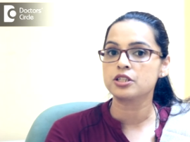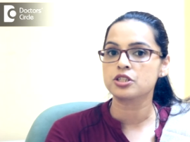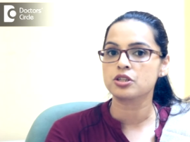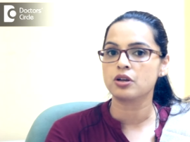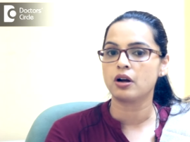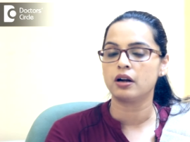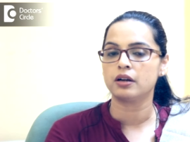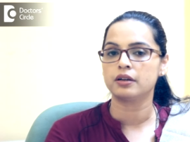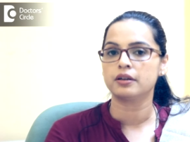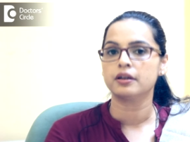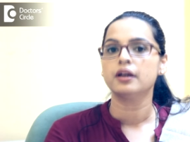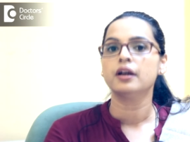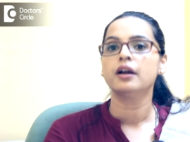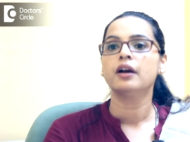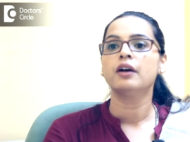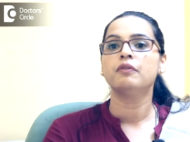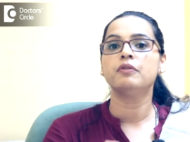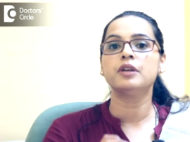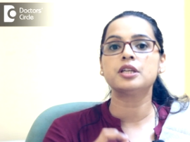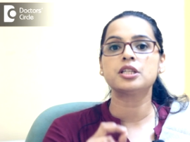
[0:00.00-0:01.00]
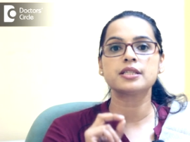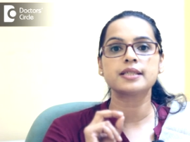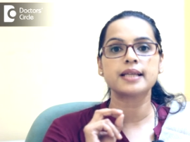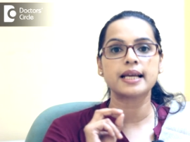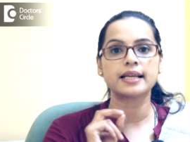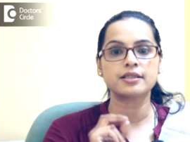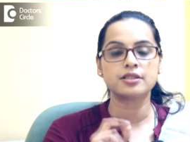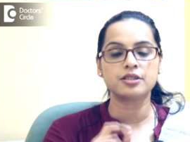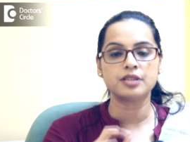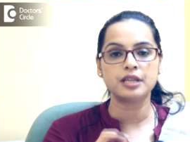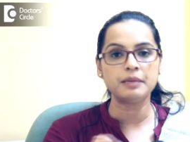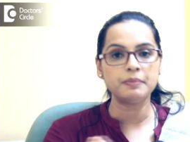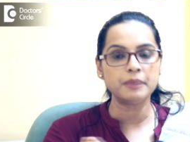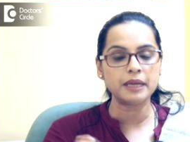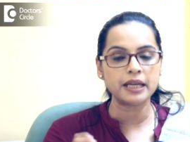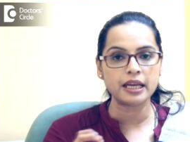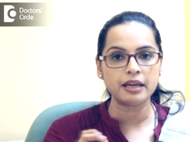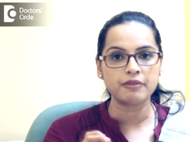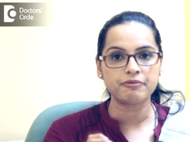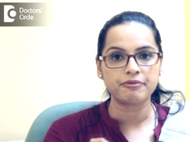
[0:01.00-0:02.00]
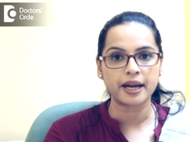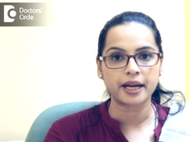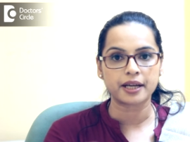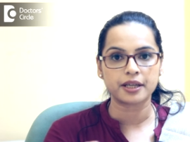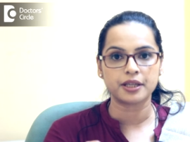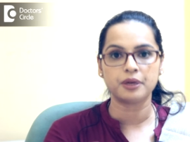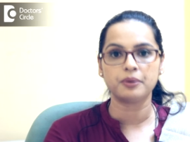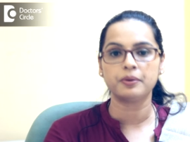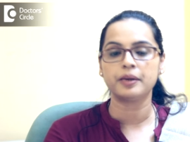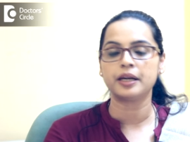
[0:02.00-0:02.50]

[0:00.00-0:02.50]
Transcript: salt which is extremely effective.